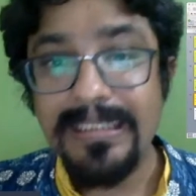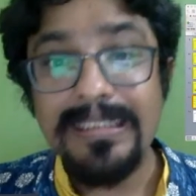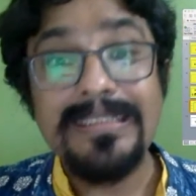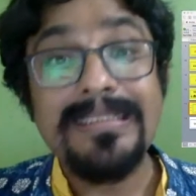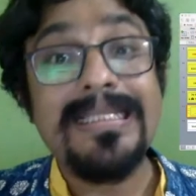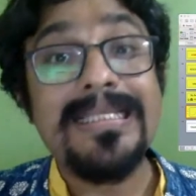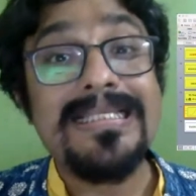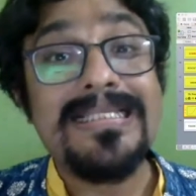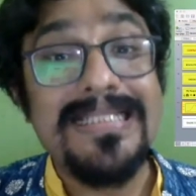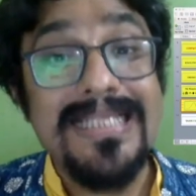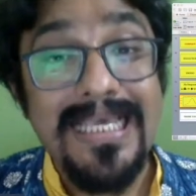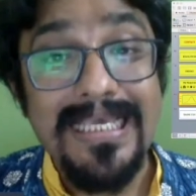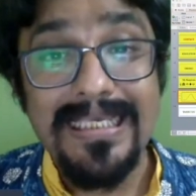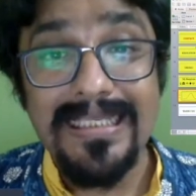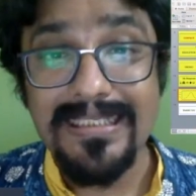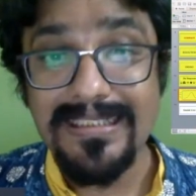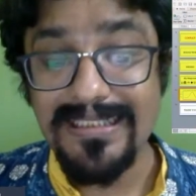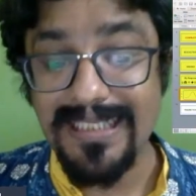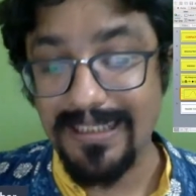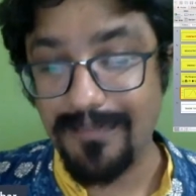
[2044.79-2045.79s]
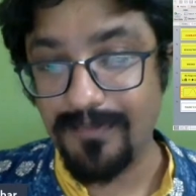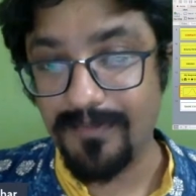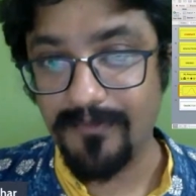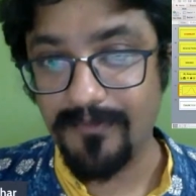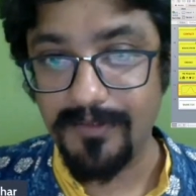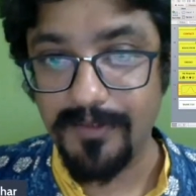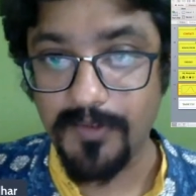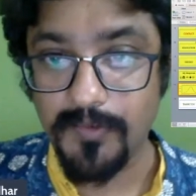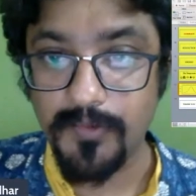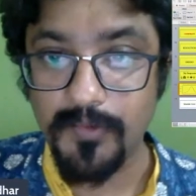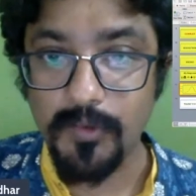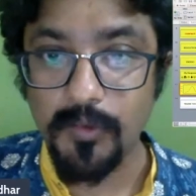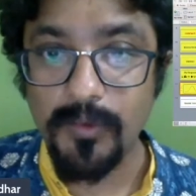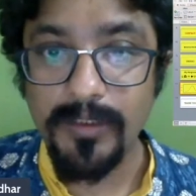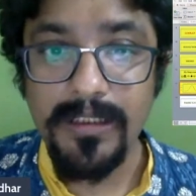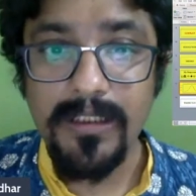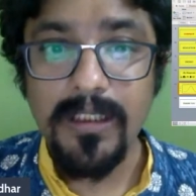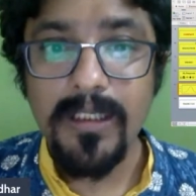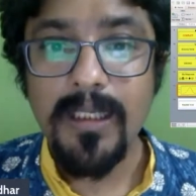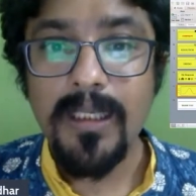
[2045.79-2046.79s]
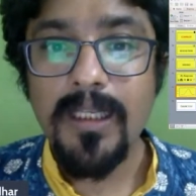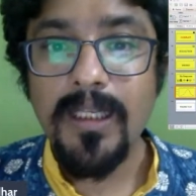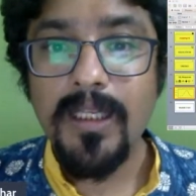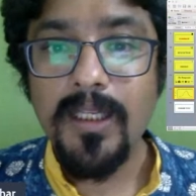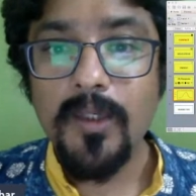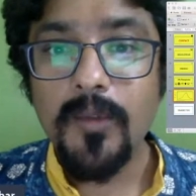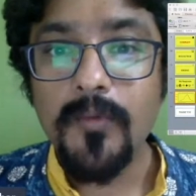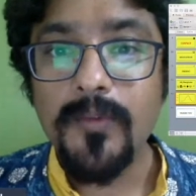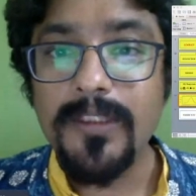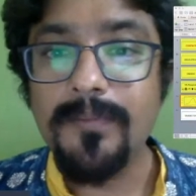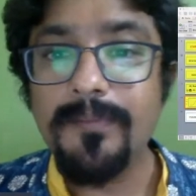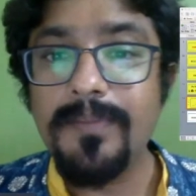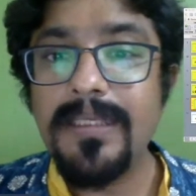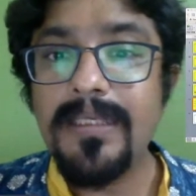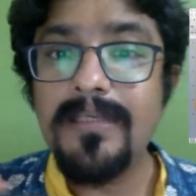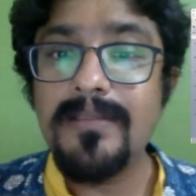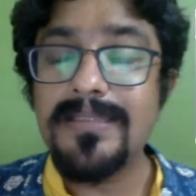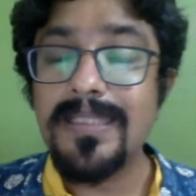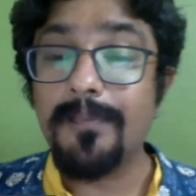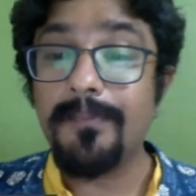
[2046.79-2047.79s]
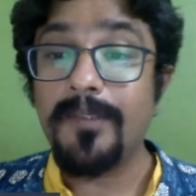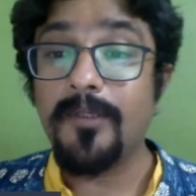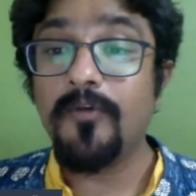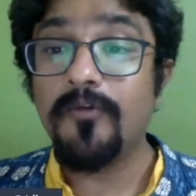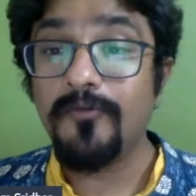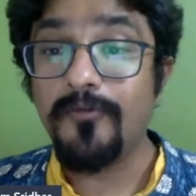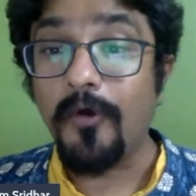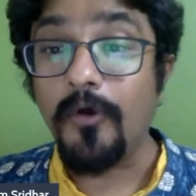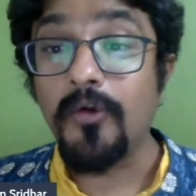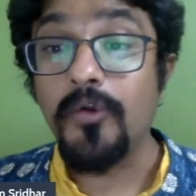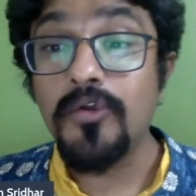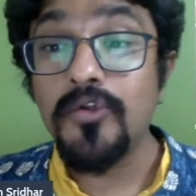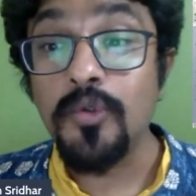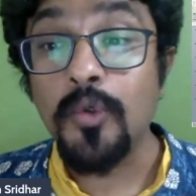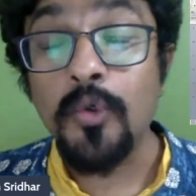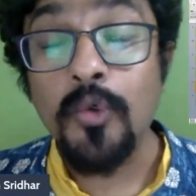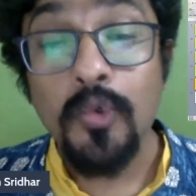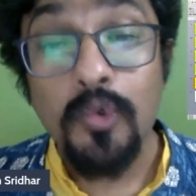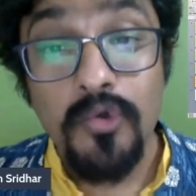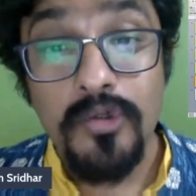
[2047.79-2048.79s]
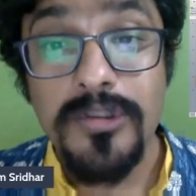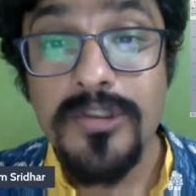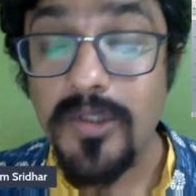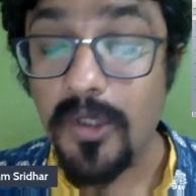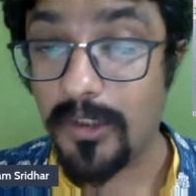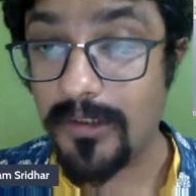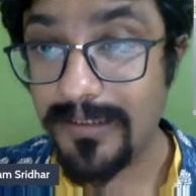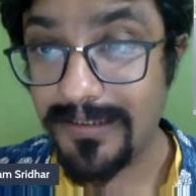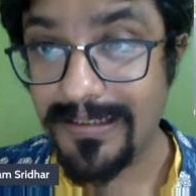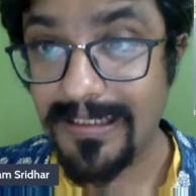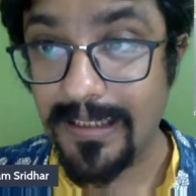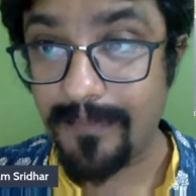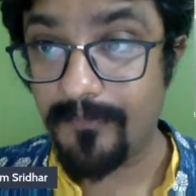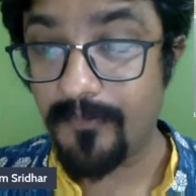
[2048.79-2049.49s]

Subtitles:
The second type of interviewer will be somebody who follows rules all the time.